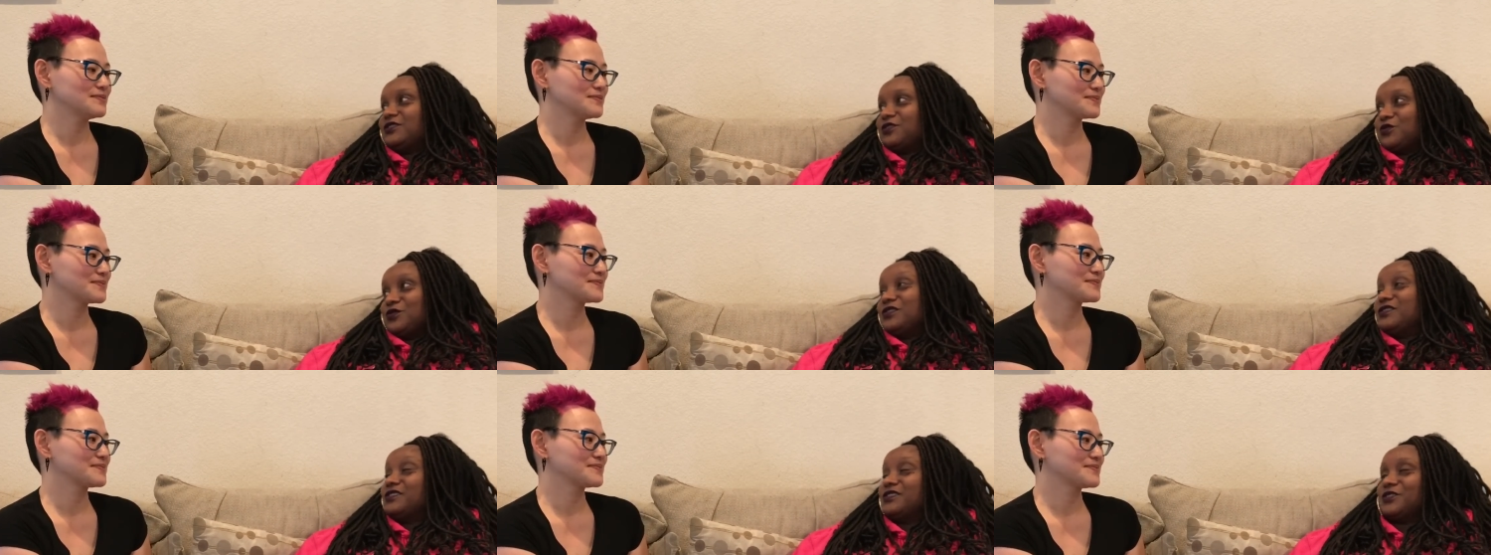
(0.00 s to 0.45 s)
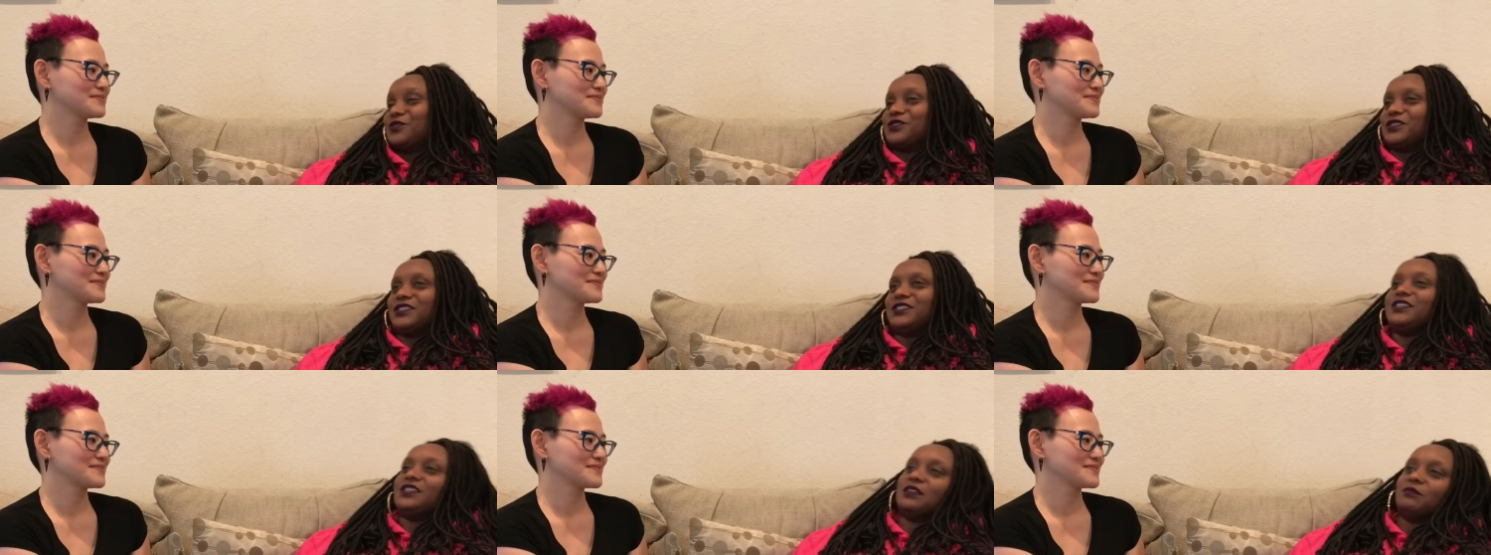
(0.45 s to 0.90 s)
Speaker 1: so that, so
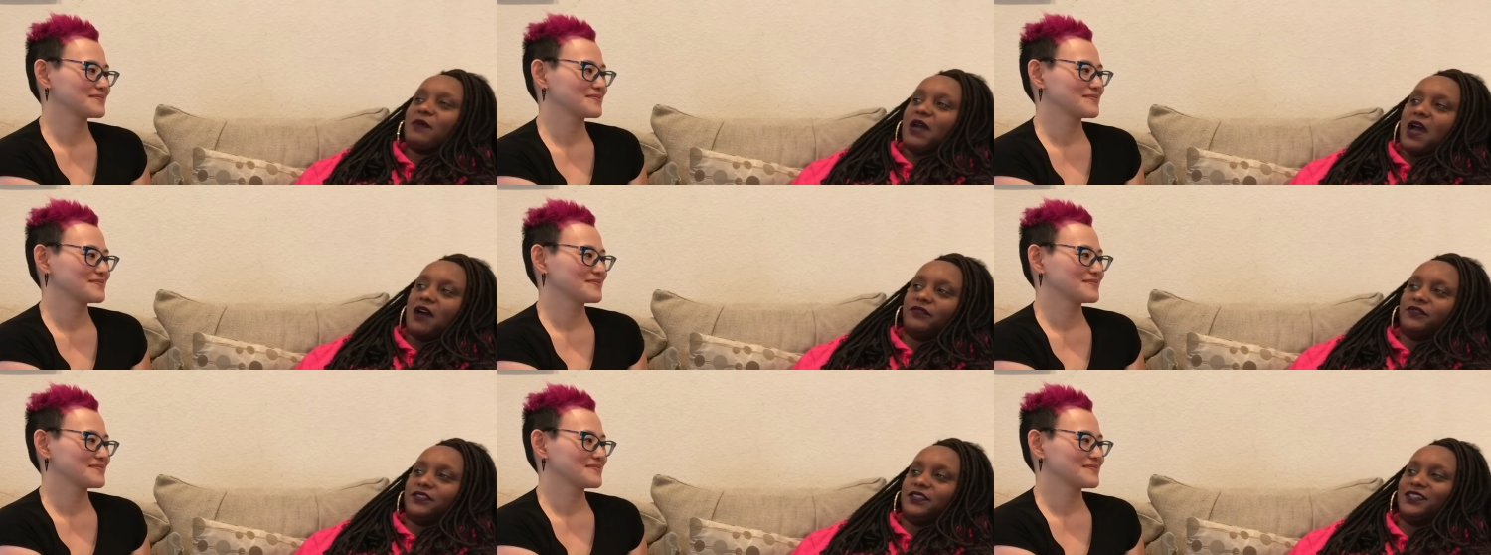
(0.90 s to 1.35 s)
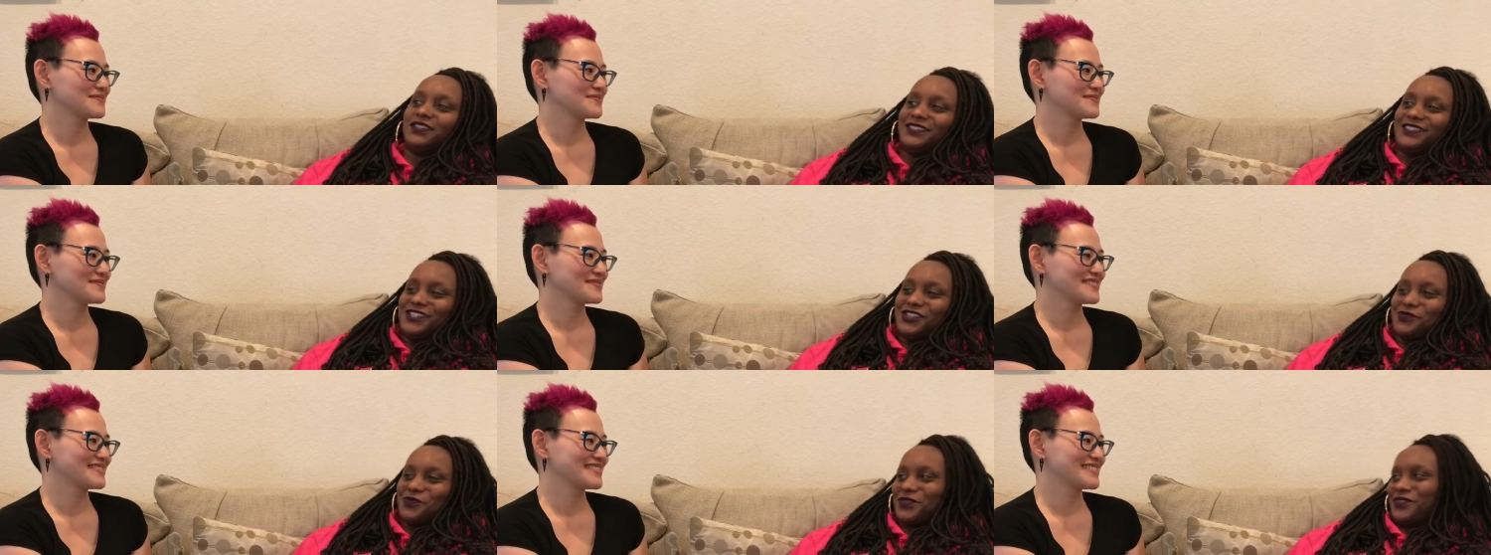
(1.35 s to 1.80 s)
to see them have to
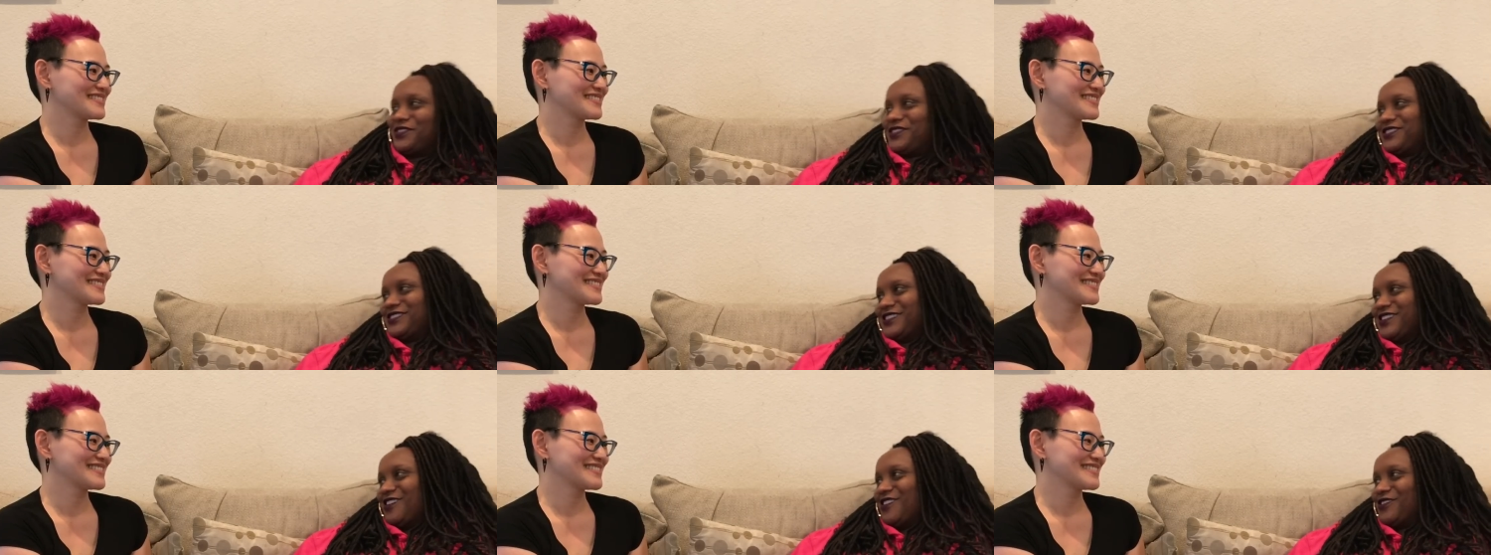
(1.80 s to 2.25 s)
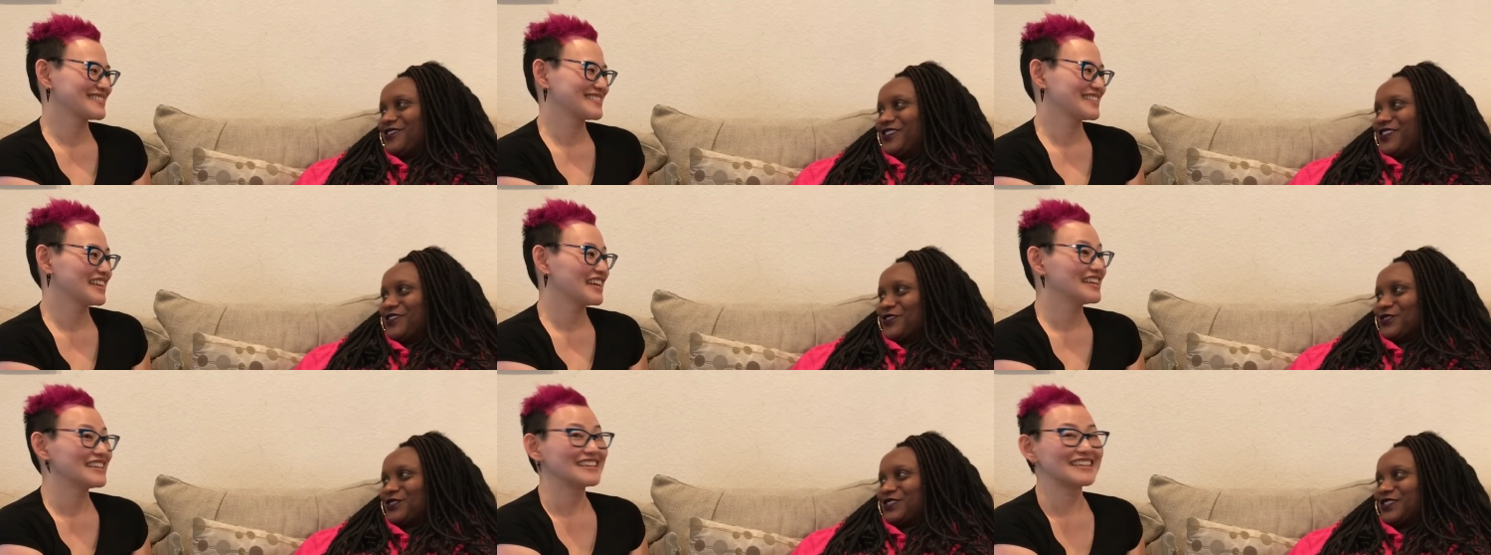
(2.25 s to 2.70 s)
deal with this, all the
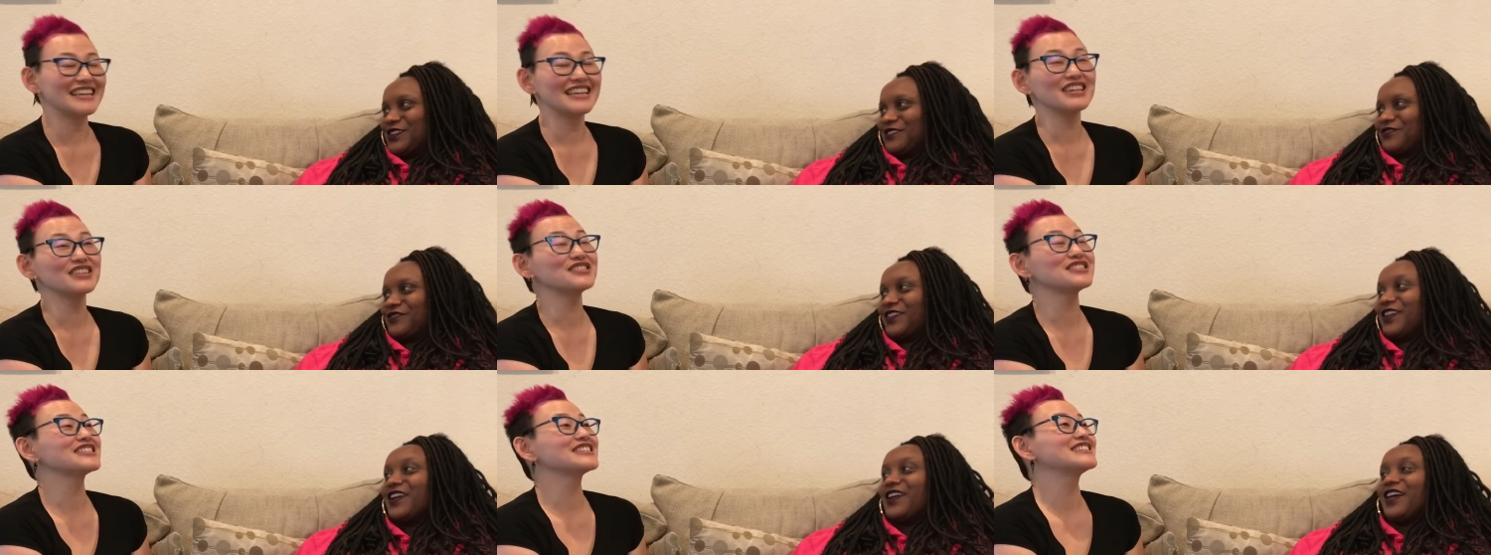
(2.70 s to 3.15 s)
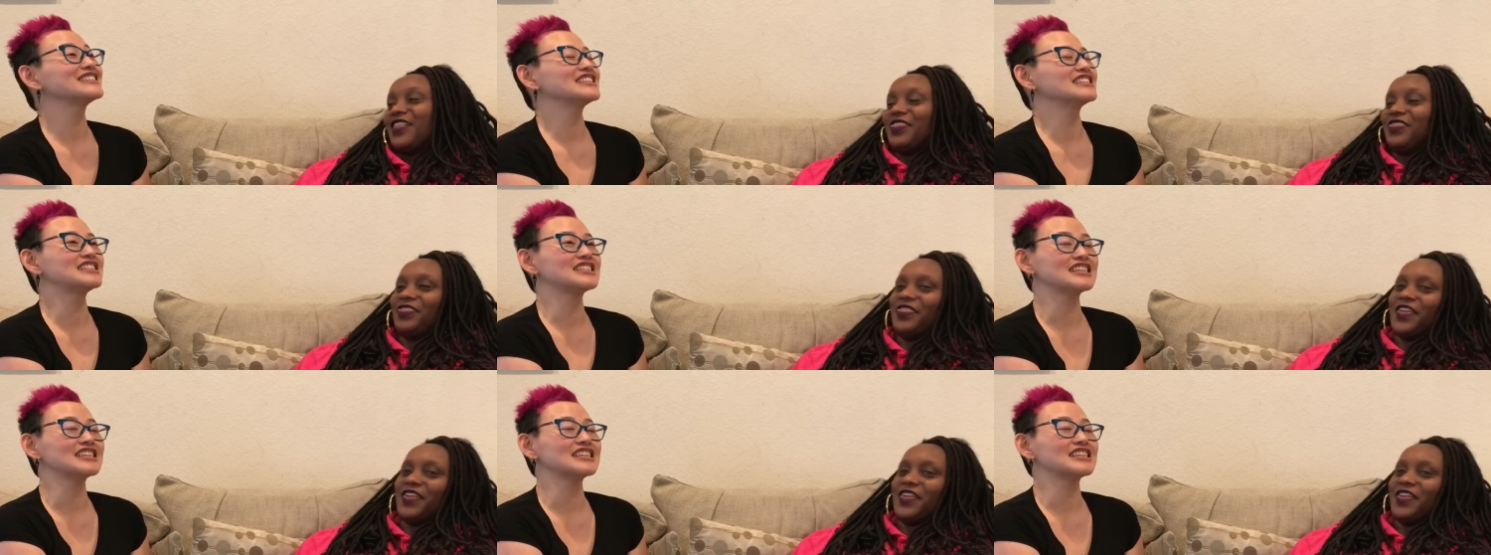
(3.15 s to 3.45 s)
other stuff. It's, it's